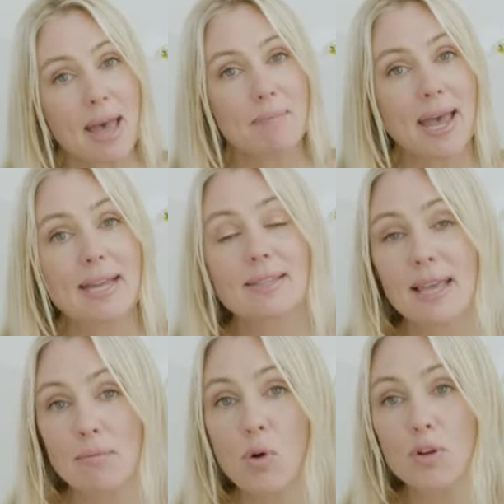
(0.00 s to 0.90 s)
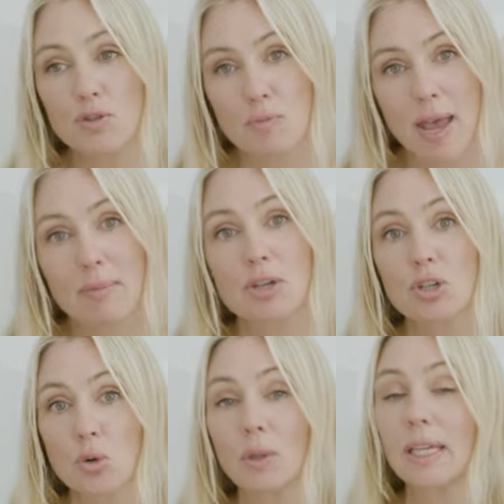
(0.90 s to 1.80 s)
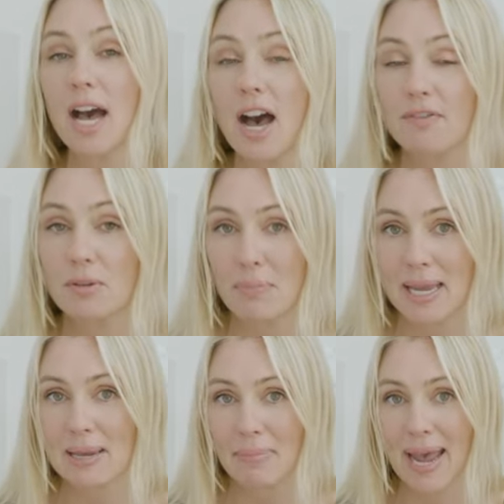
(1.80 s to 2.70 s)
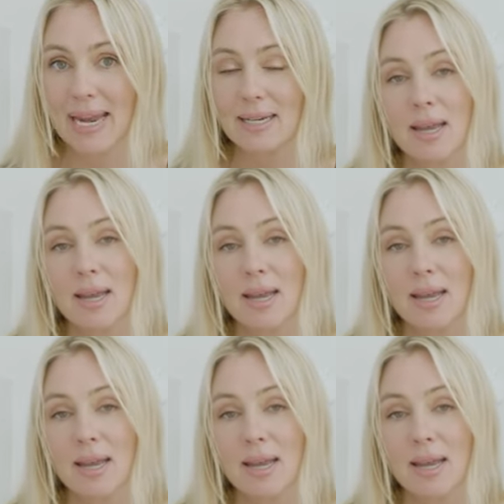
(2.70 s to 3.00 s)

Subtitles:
and pays their mortgage repayment shortly after being paid.